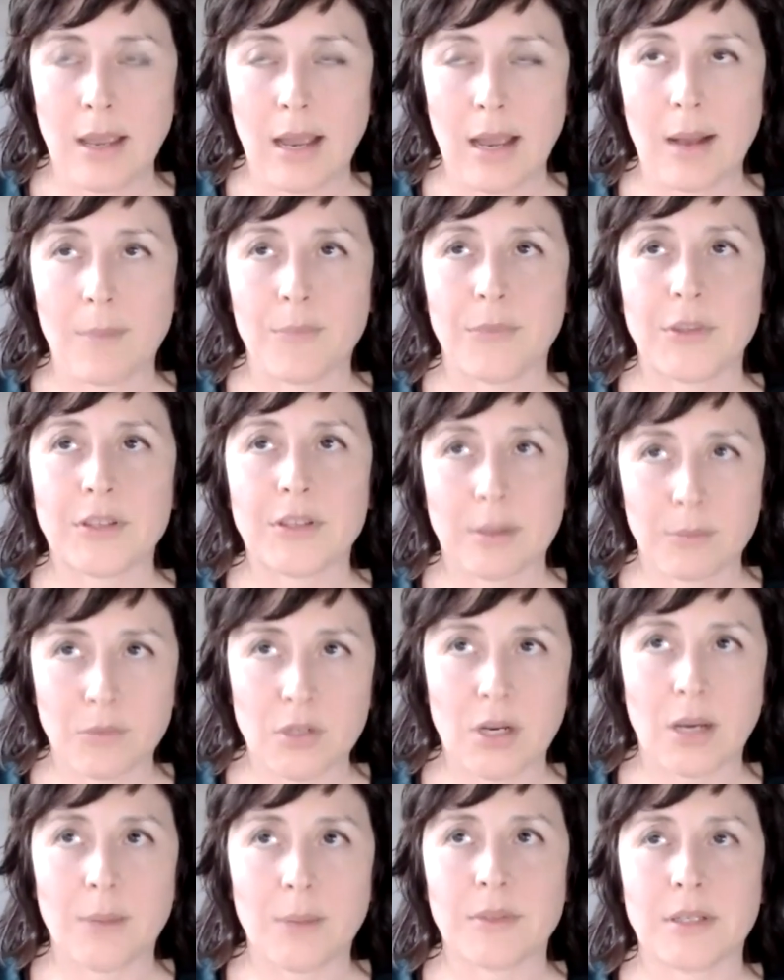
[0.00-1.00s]
um,
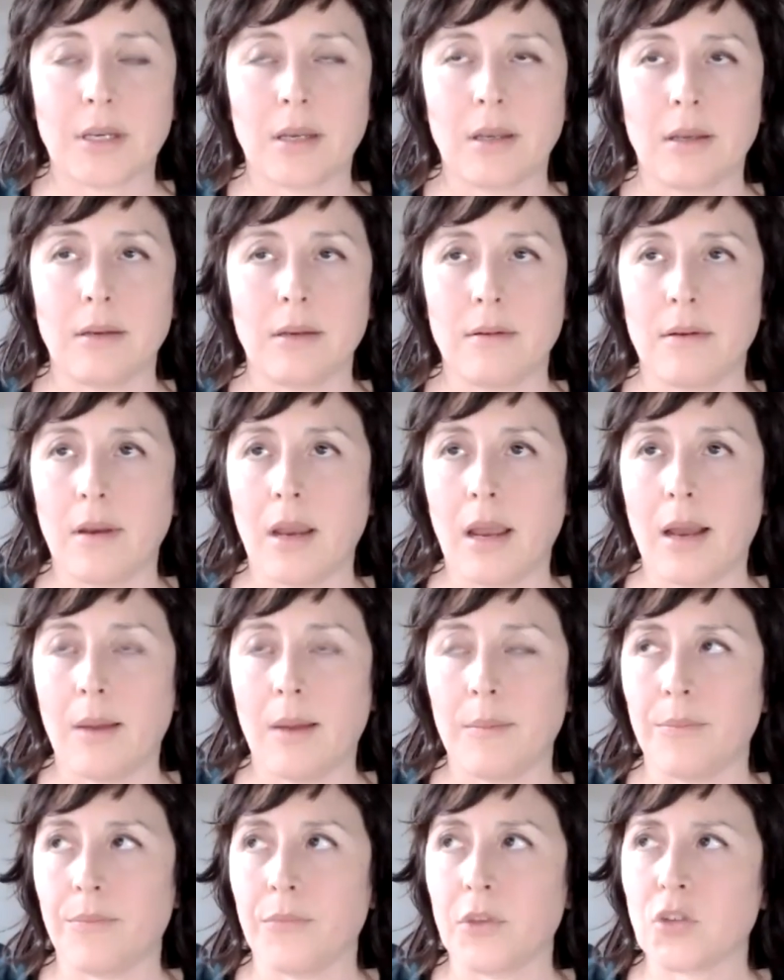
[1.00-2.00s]
sometimes can
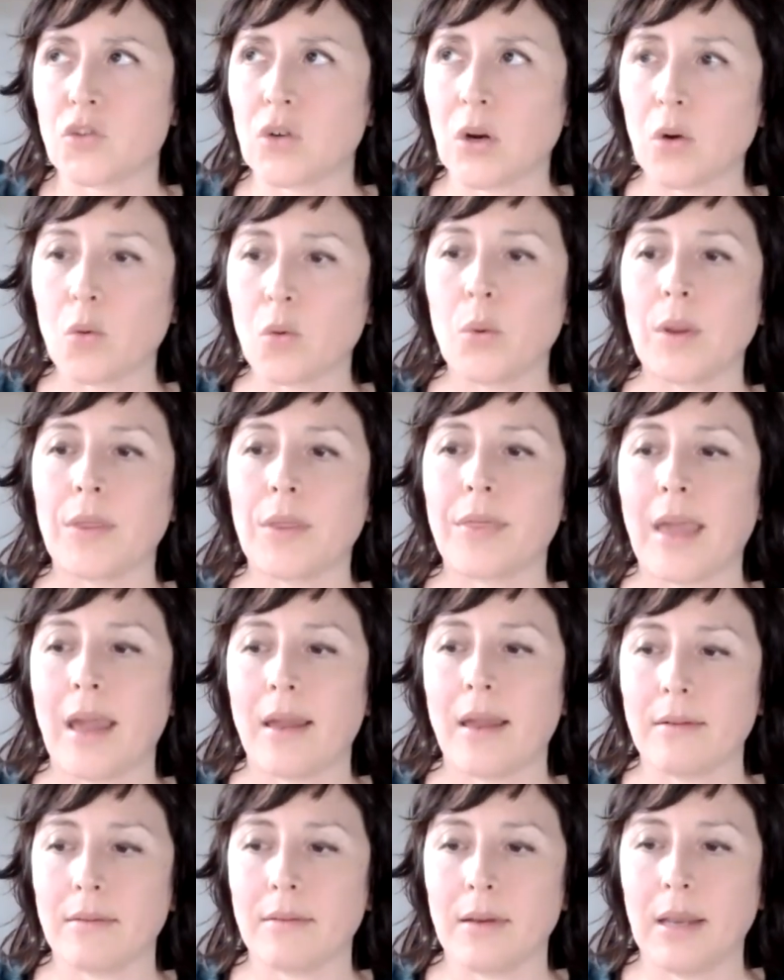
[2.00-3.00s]
um, struggle with
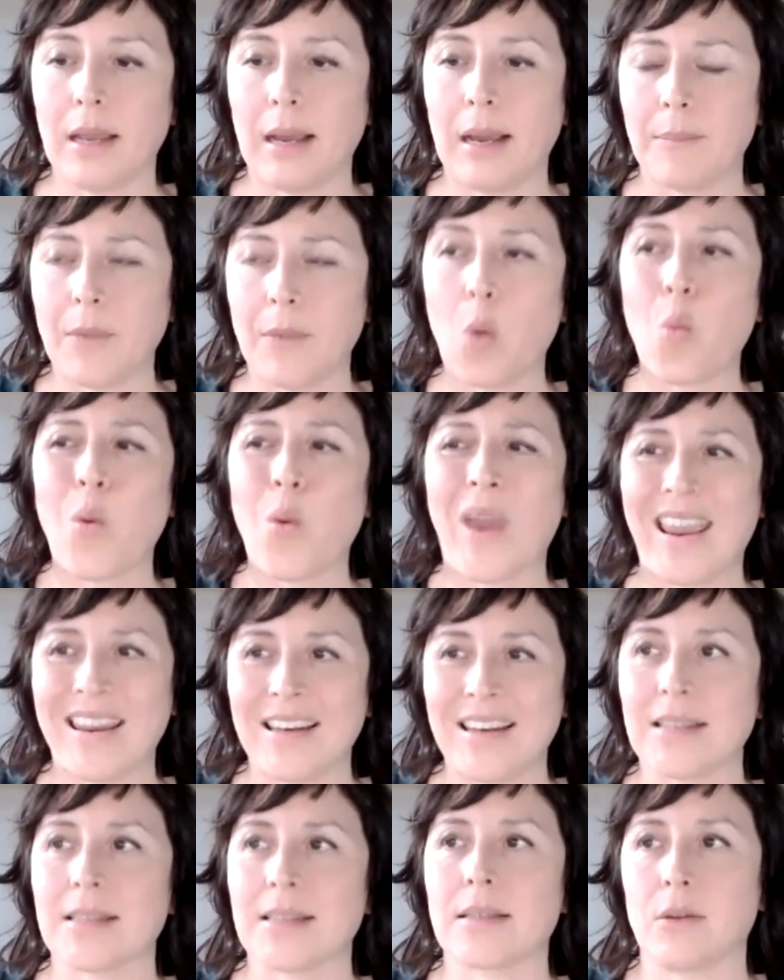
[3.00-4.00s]
that um,
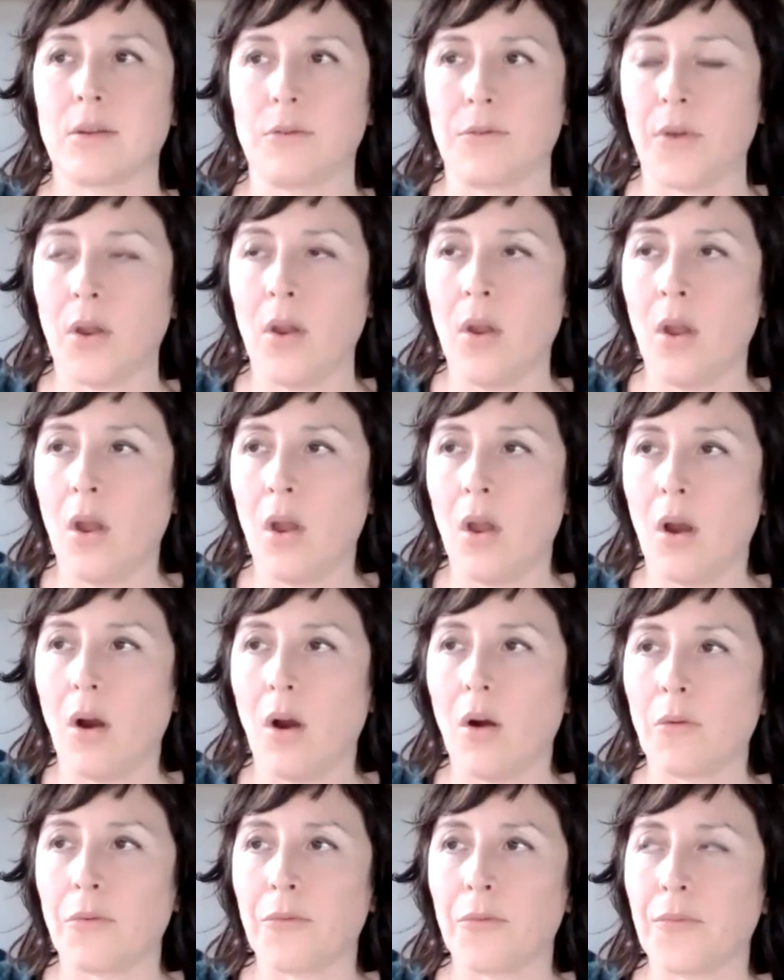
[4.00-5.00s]
awareness of
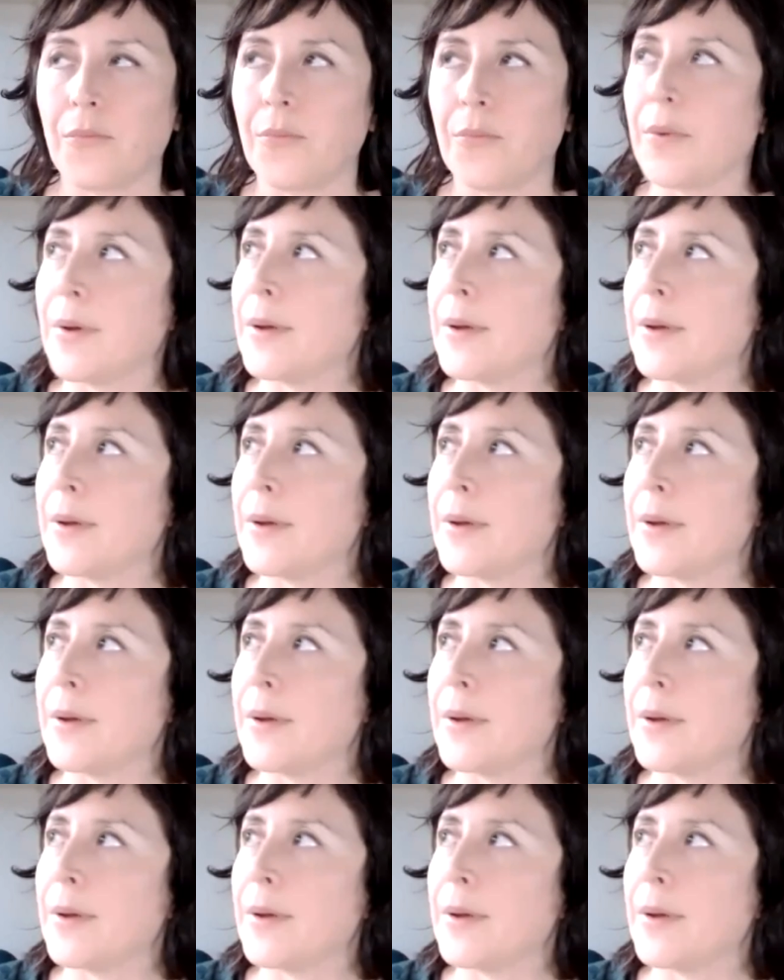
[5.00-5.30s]
of